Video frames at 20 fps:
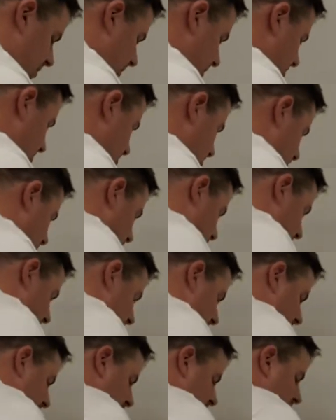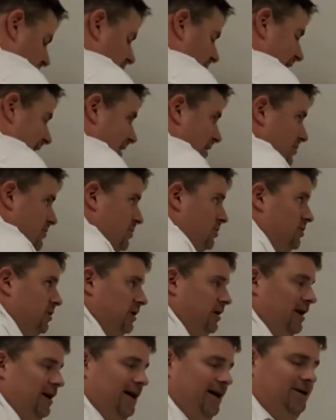I'm going to start with
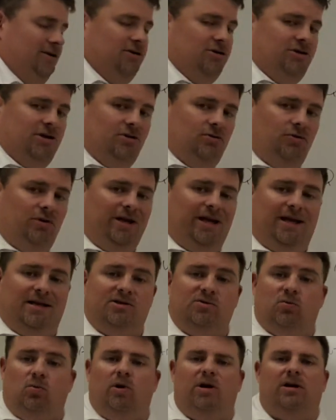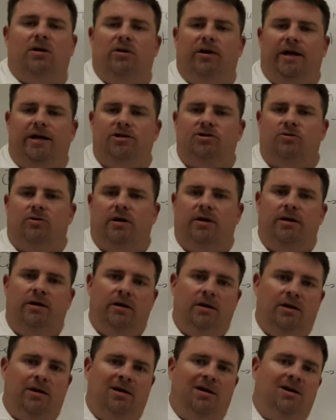hydrogen. Hydrogen only has 1 electron.
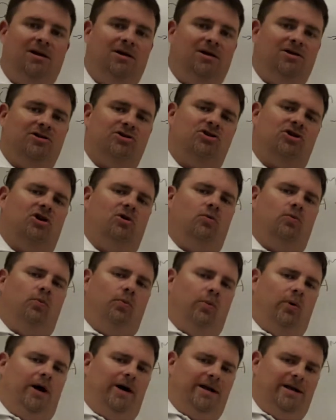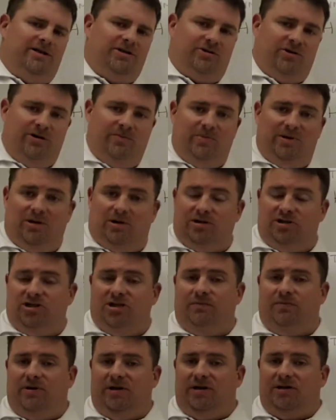So what is going to be our
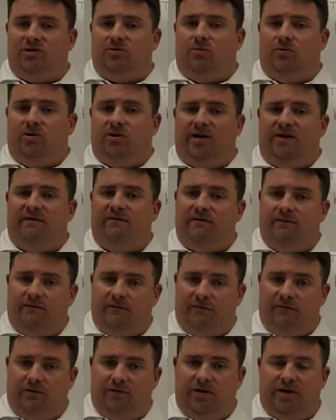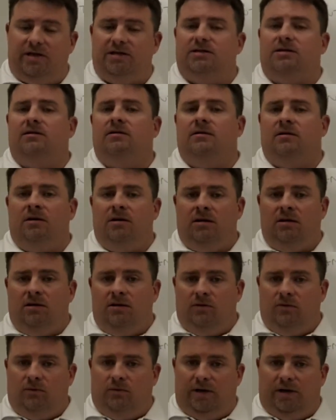GPS coordinate for this?
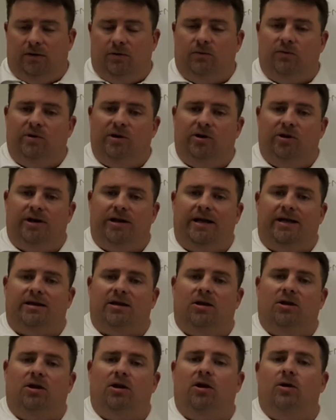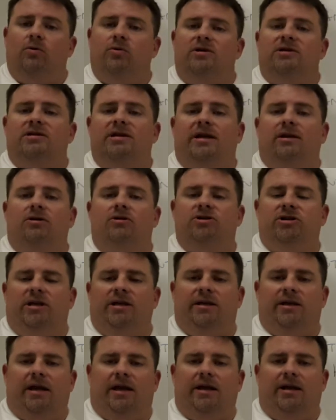Well, we look at the lowest energy
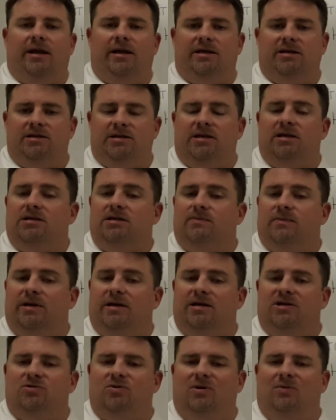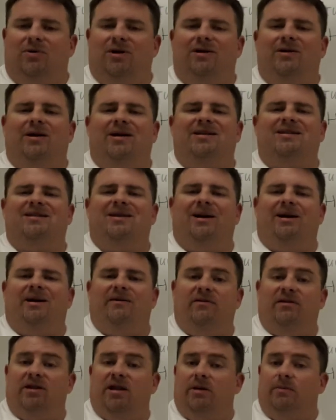that exists because we want to assign
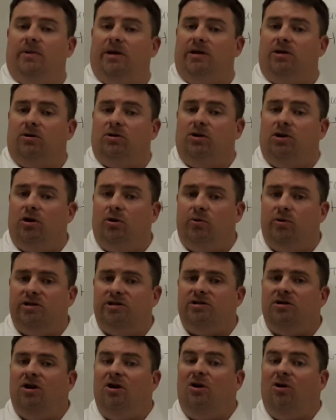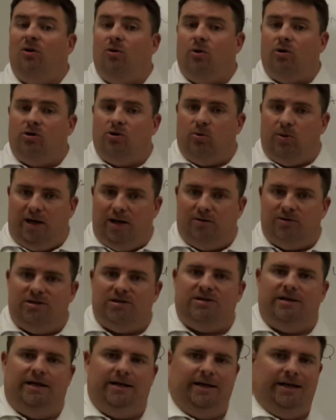everything by their lowest or ground
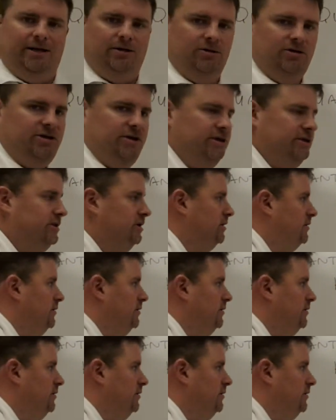state energies.